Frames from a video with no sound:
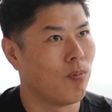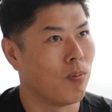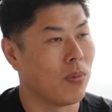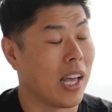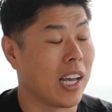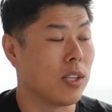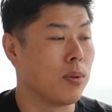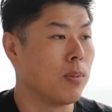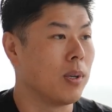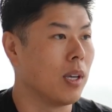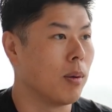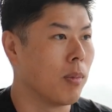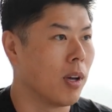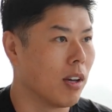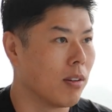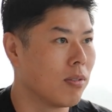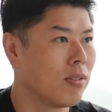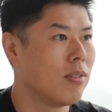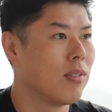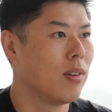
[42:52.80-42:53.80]
That's
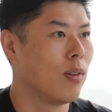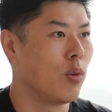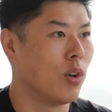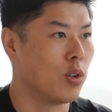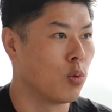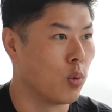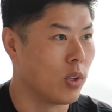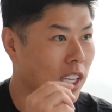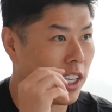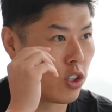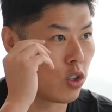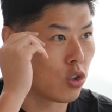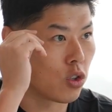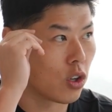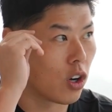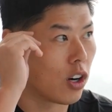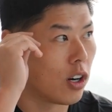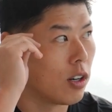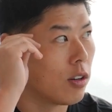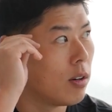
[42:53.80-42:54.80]
PMF. It's when they
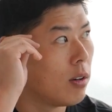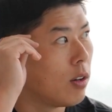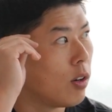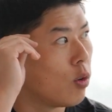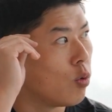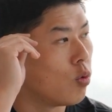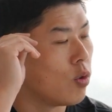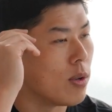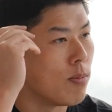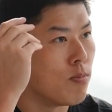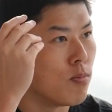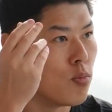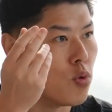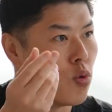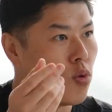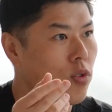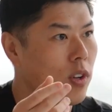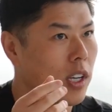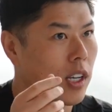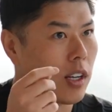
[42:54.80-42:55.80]
start
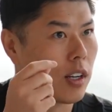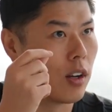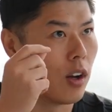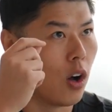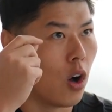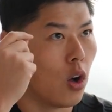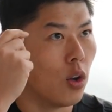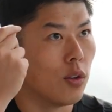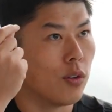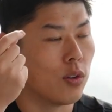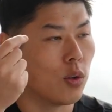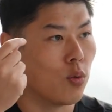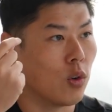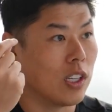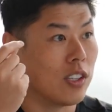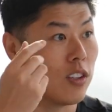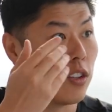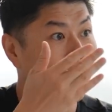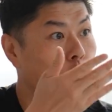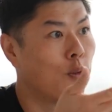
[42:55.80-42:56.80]
removing all of the
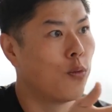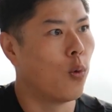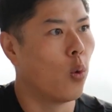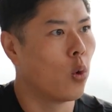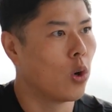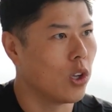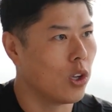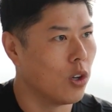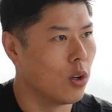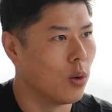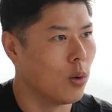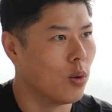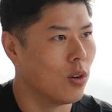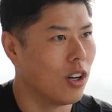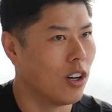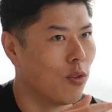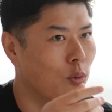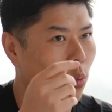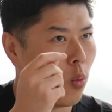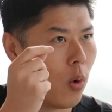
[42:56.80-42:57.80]
reasons for you
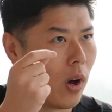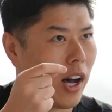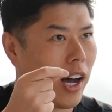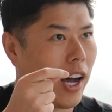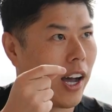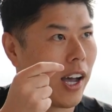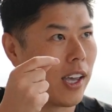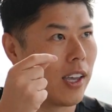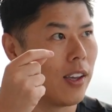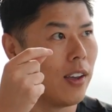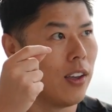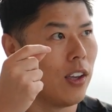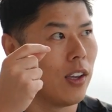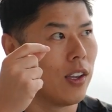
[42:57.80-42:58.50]
of why